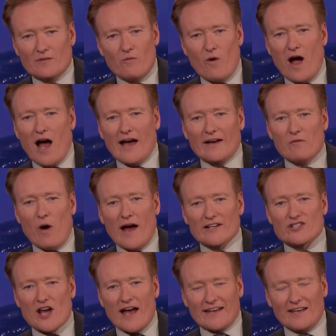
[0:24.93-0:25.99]
Why? Why,
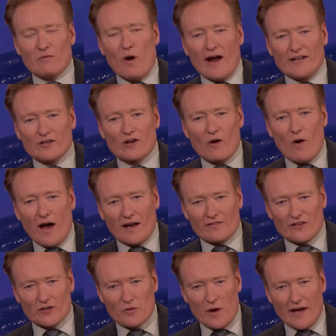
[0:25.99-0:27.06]
Jackie? Why do you go out
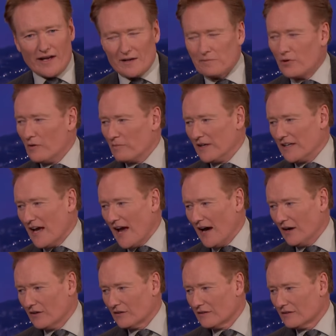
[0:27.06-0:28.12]
of your way to put me down?